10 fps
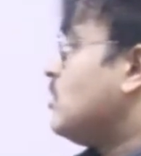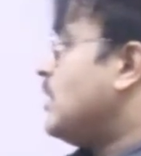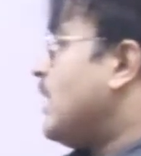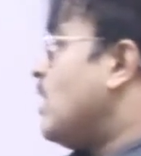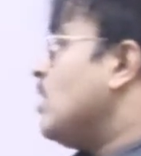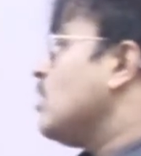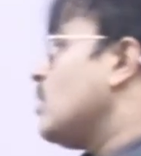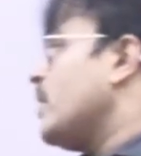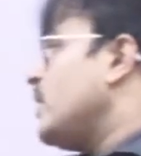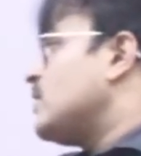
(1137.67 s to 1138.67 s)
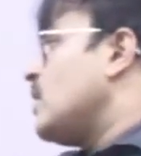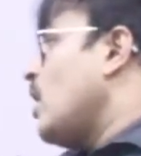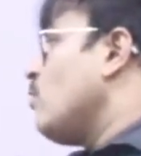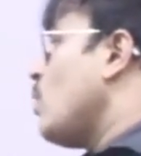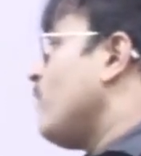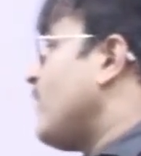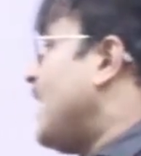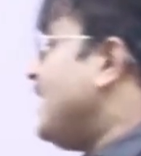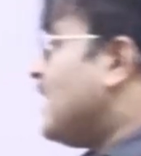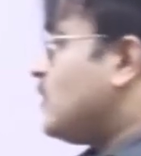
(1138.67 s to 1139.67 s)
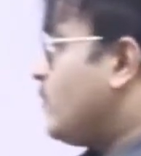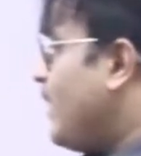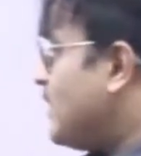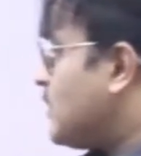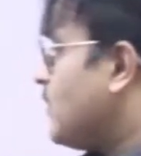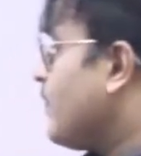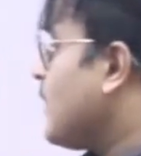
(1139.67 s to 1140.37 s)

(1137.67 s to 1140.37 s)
Then, okay, there is a love of light and space.